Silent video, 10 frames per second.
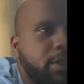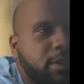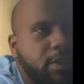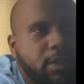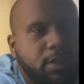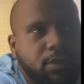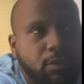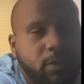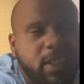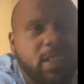Disease
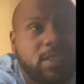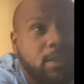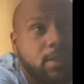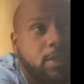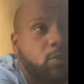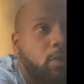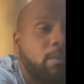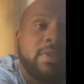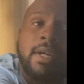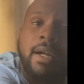2. King's Disease 1
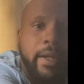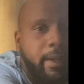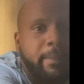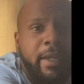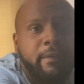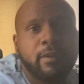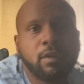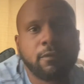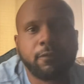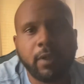was all right. I'm not even
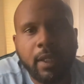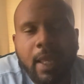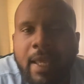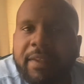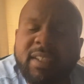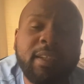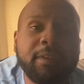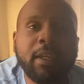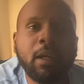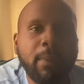going to front. See, the
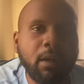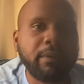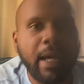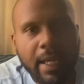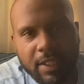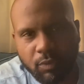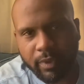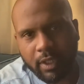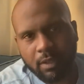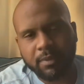thing about Nas,
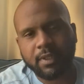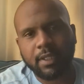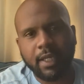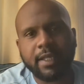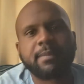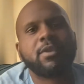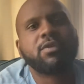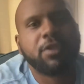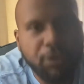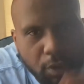when it comes to Nas
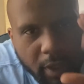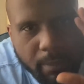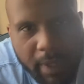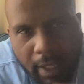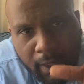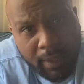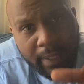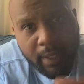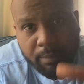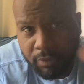music, you automatically
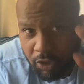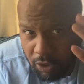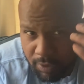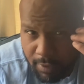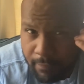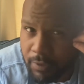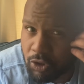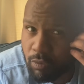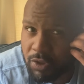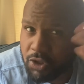got to put yourself
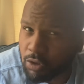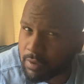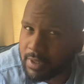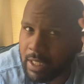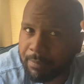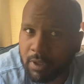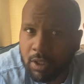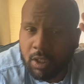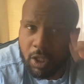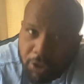into a certain type of
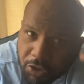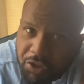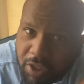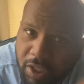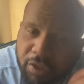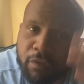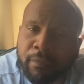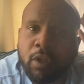understanding of